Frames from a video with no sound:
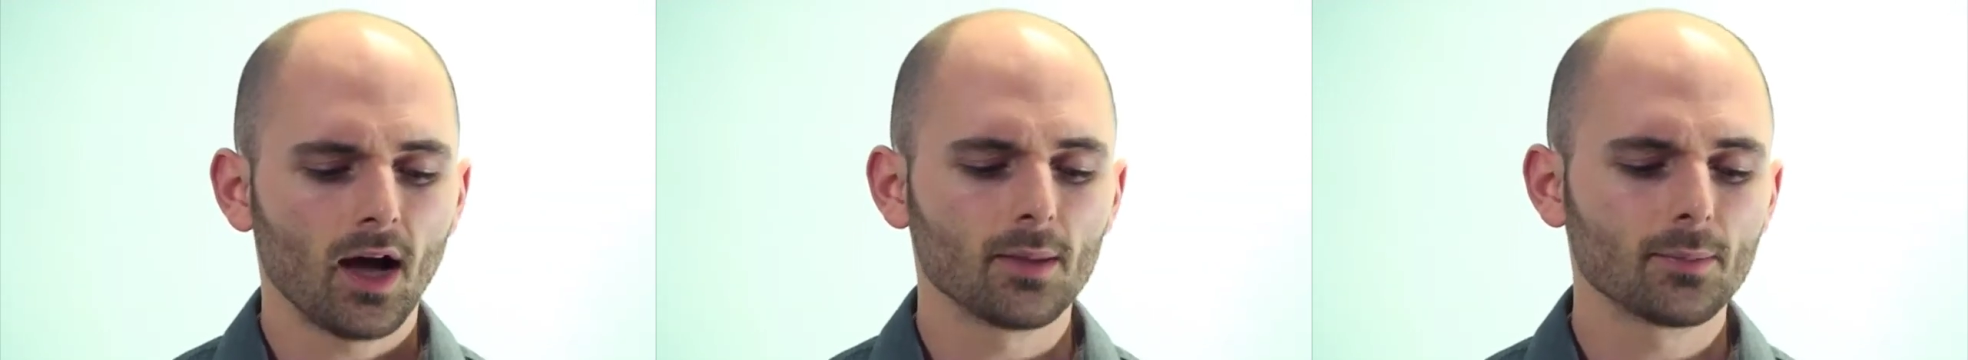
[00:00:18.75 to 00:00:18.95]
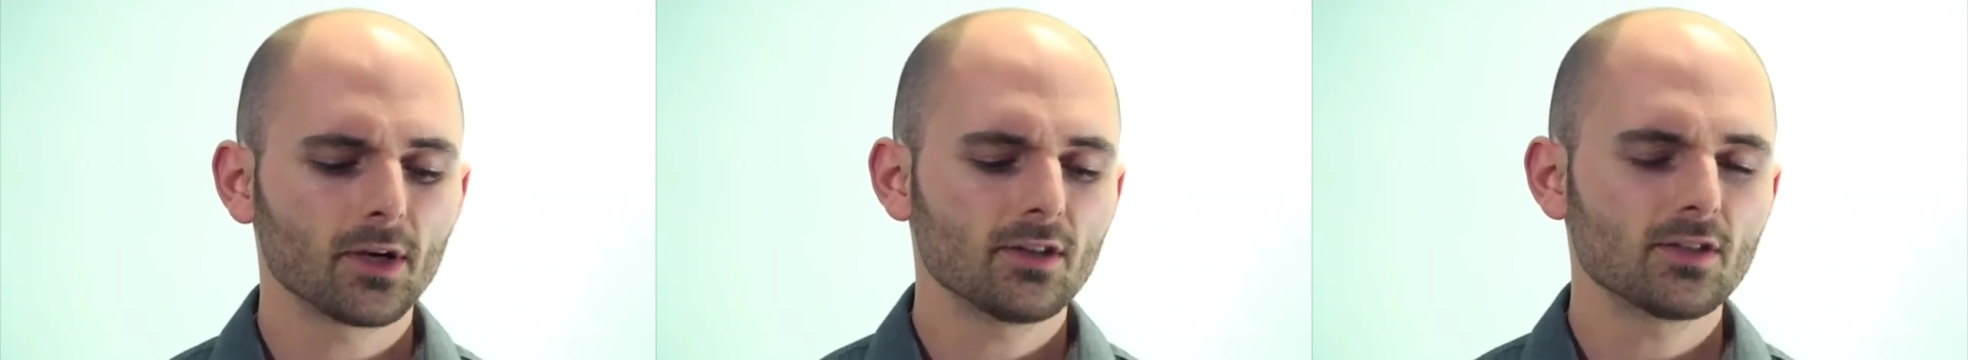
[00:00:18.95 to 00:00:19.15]

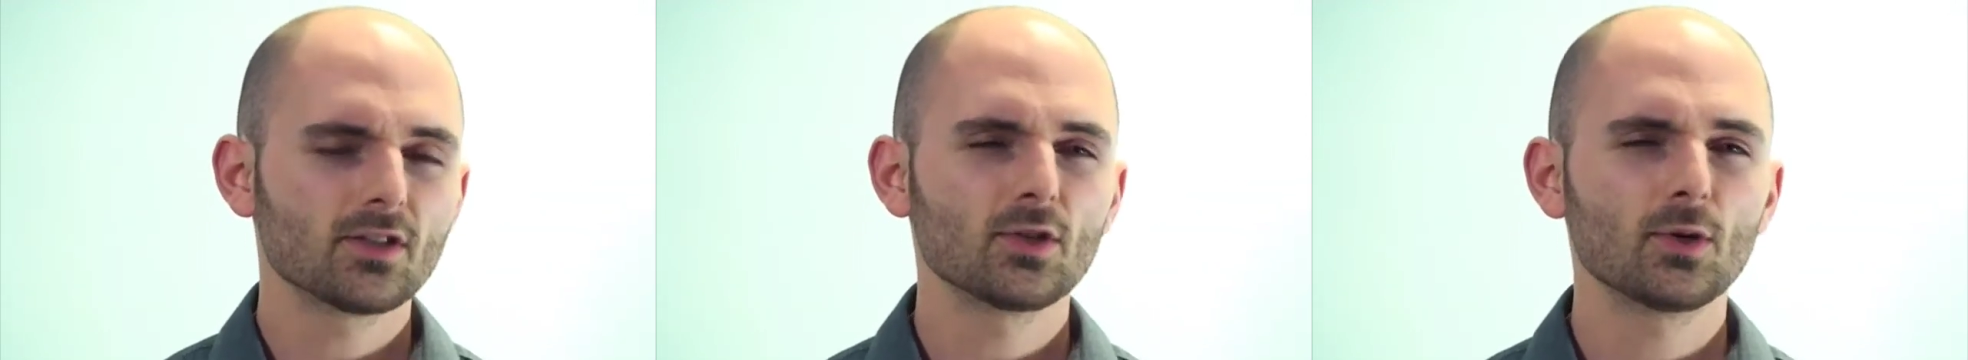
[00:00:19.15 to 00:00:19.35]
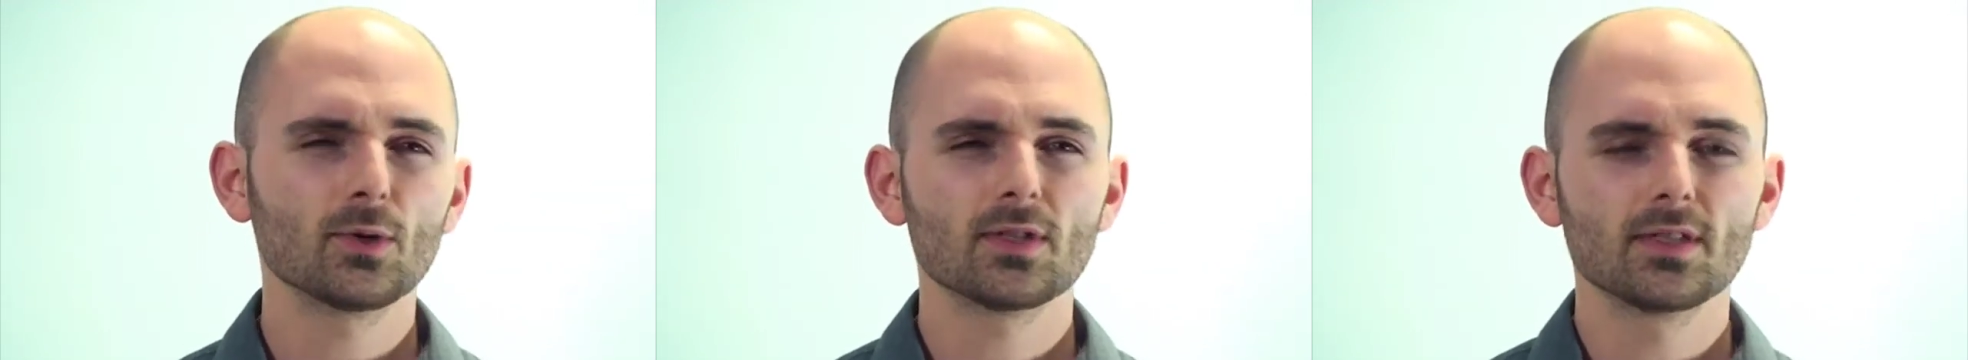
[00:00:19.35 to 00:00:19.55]
I'm going
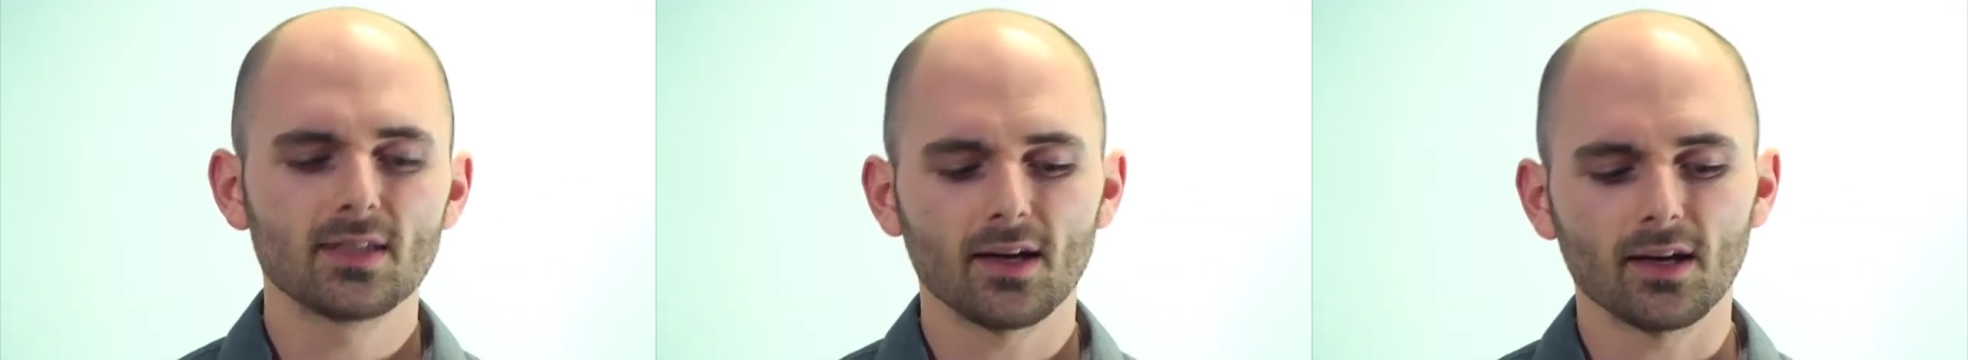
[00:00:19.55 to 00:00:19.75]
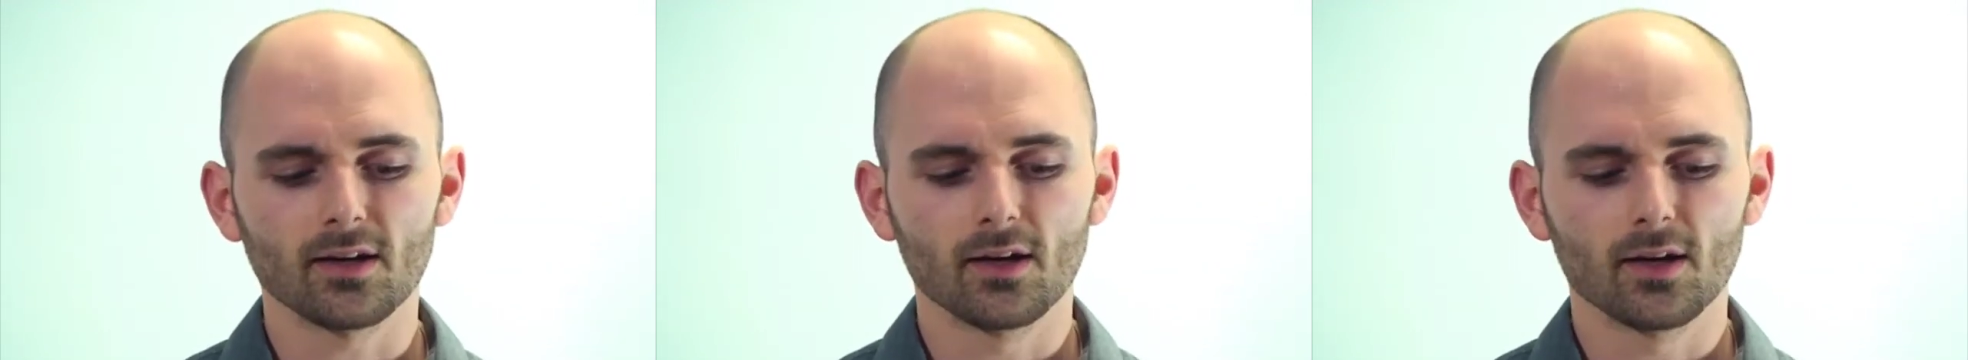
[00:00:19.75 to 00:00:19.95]
to talk
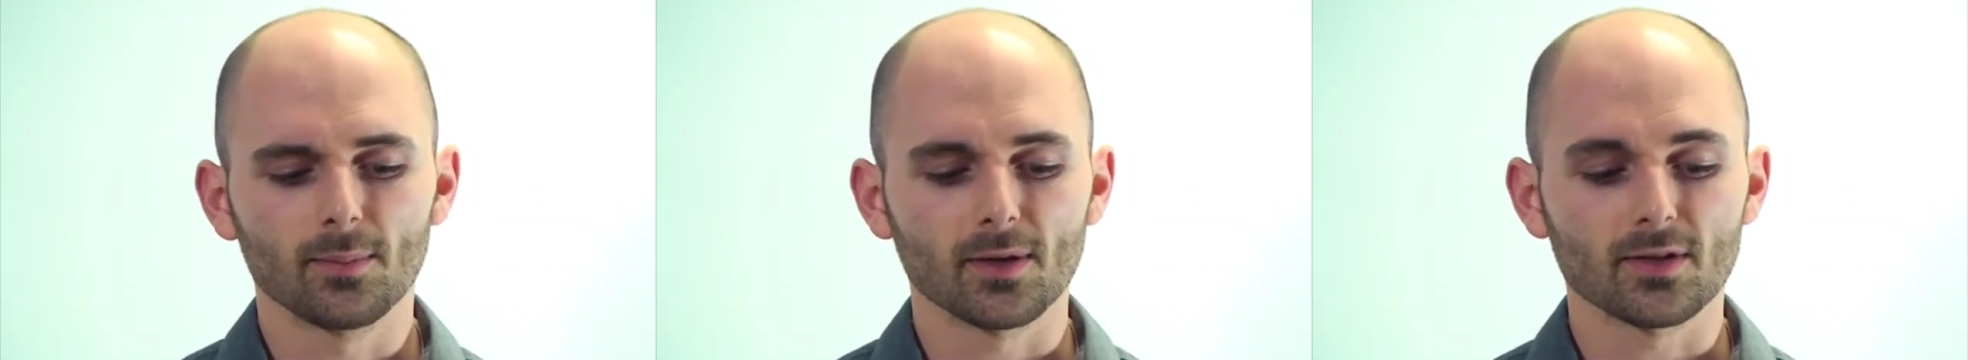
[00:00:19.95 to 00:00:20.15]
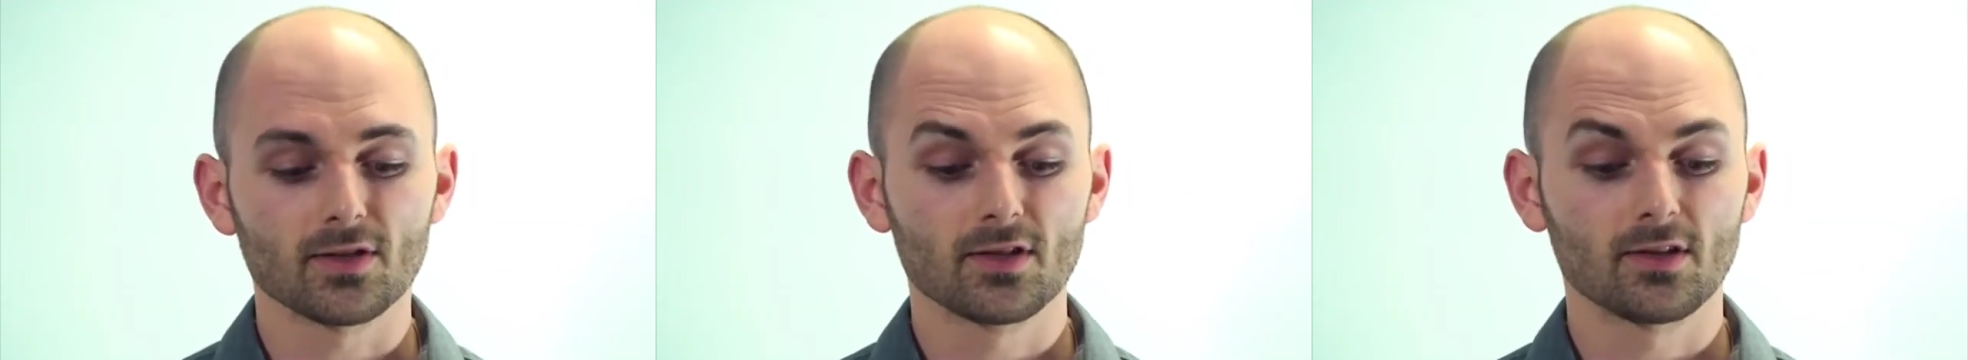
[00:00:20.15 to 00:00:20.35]
today about